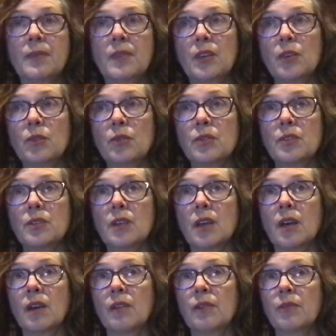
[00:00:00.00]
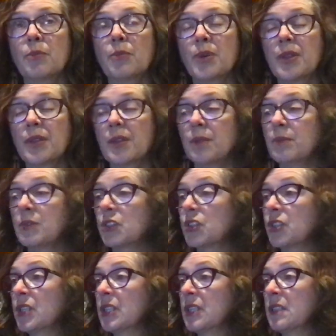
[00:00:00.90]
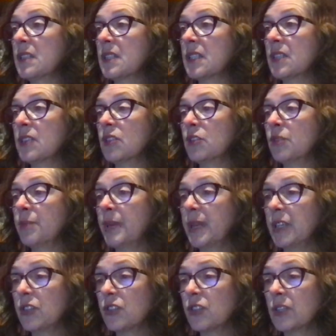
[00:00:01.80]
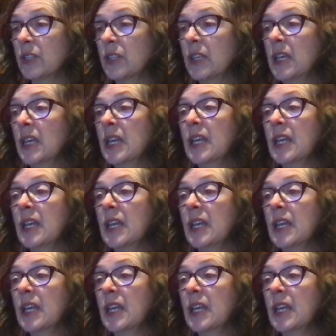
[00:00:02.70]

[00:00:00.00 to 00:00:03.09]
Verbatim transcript: The use of breathing machines, intubation